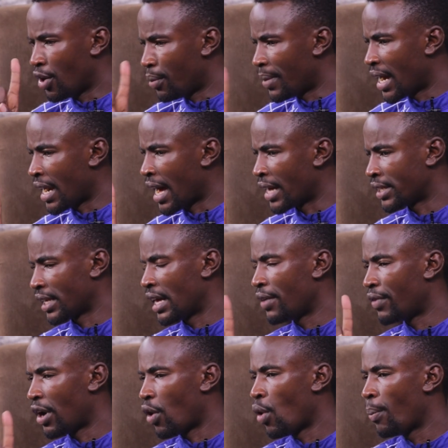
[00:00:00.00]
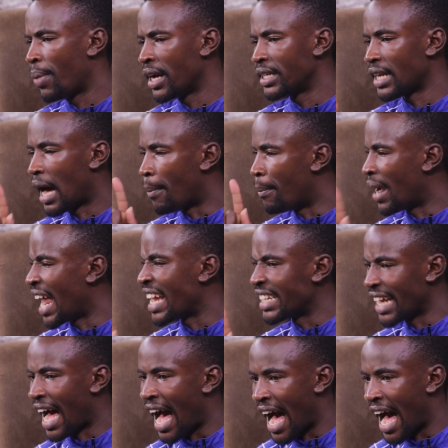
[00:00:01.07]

No man has ever opened a blind